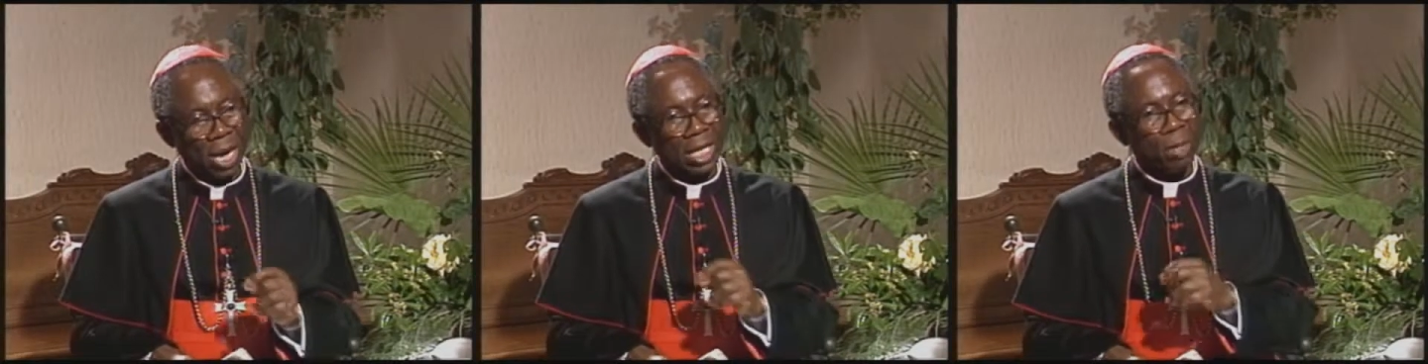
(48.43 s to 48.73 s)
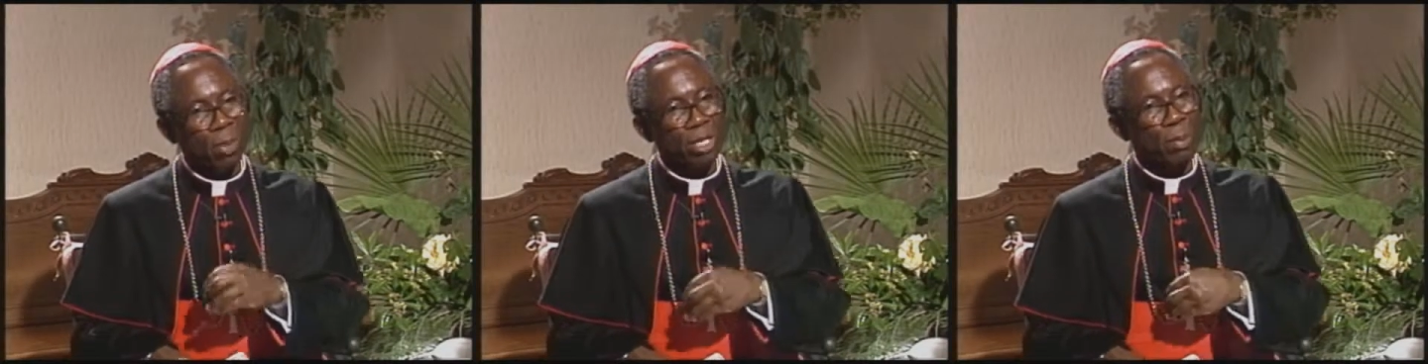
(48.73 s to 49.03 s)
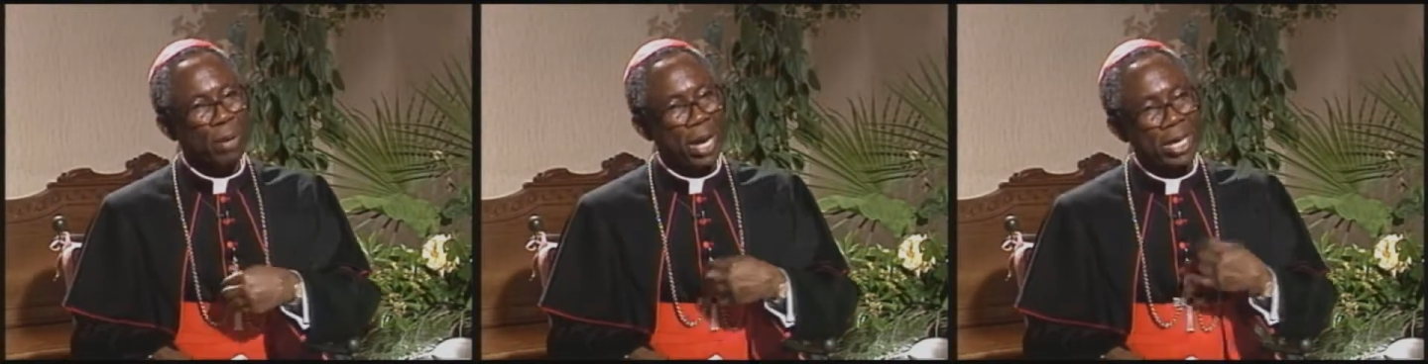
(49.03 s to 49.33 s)
And he was
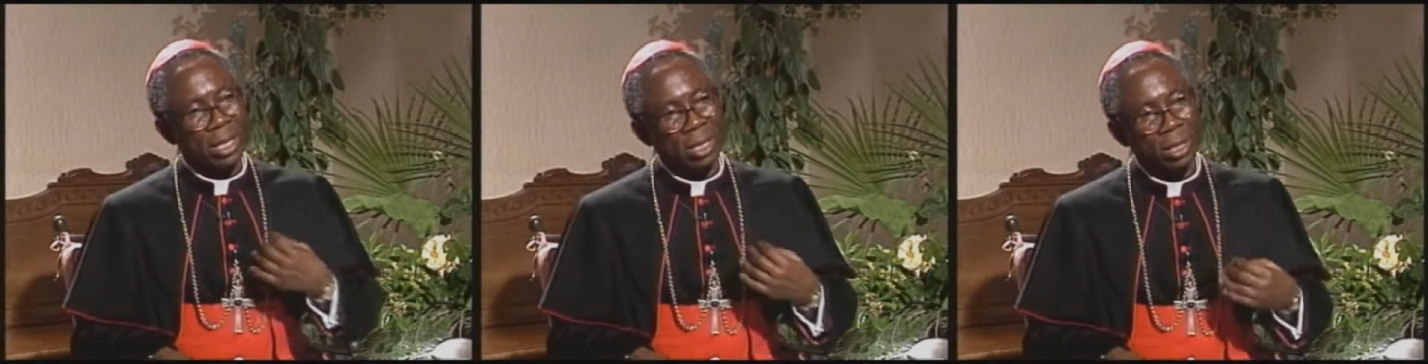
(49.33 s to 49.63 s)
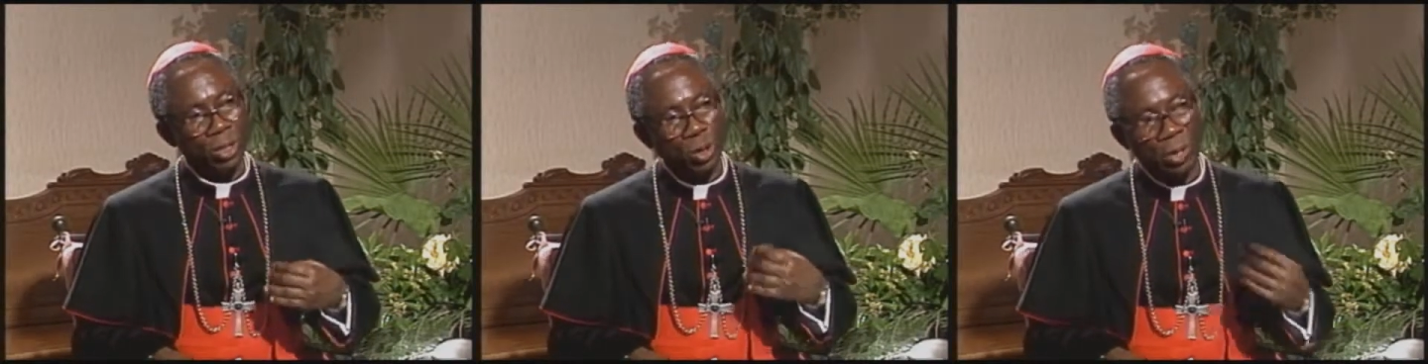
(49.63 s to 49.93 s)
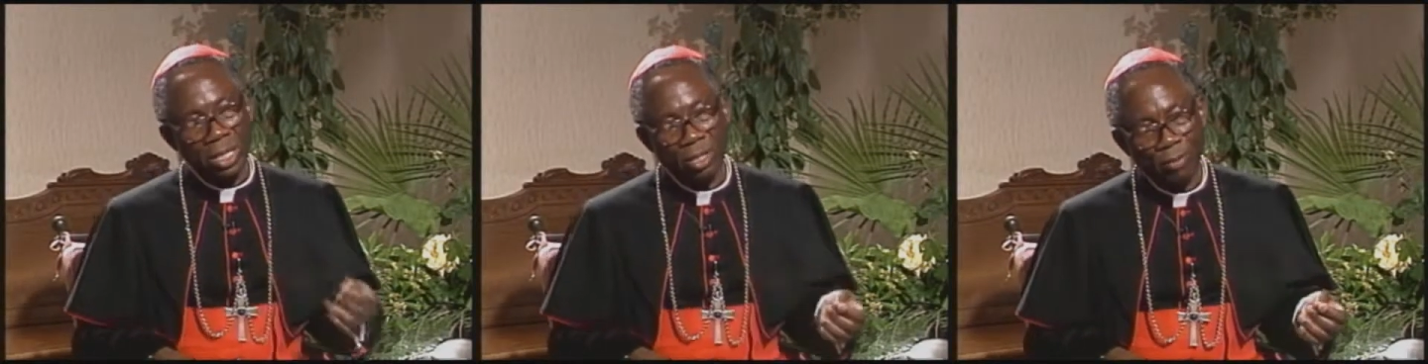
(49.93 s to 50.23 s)
praying to
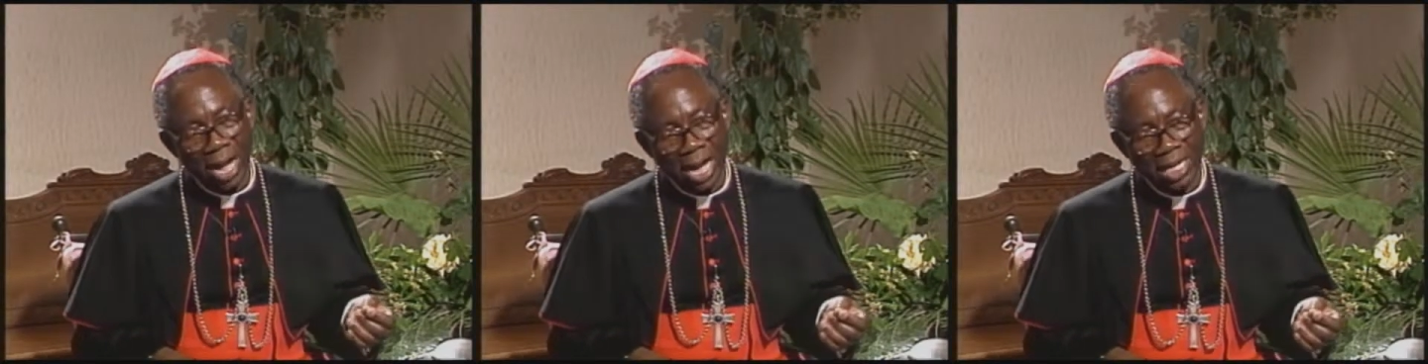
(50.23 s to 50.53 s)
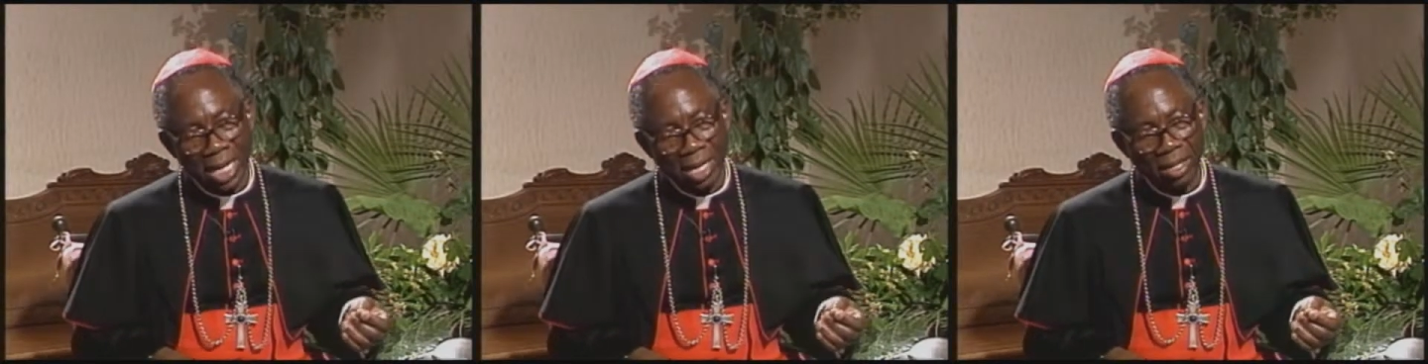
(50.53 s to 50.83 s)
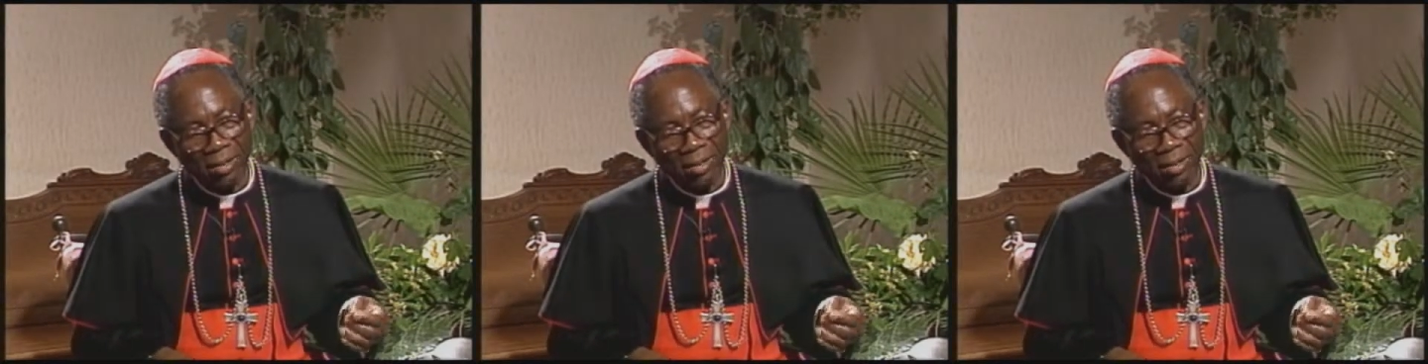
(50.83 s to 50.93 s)
his Father,